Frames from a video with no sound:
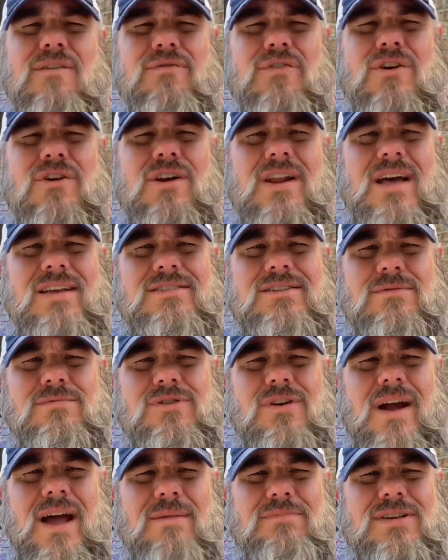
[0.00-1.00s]
you're not
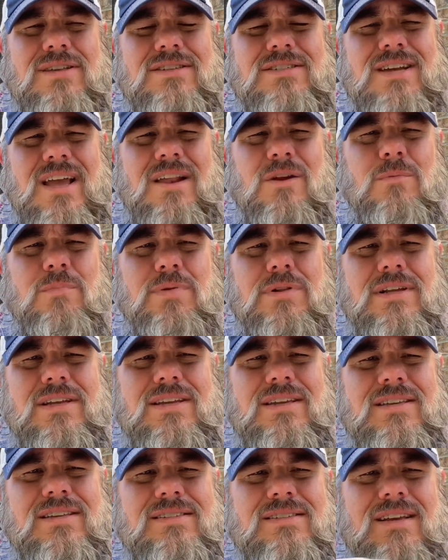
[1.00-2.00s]
subscribed to the channel,
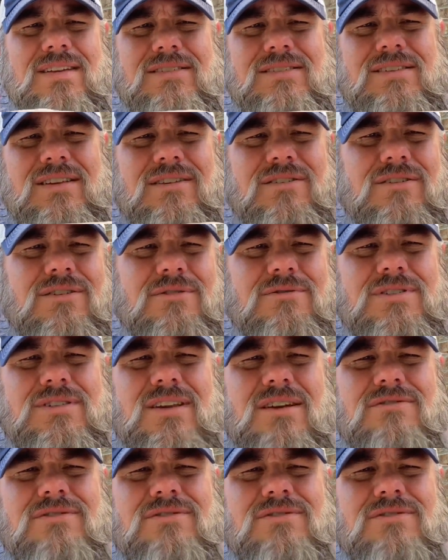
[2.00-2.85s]
please consider doing so.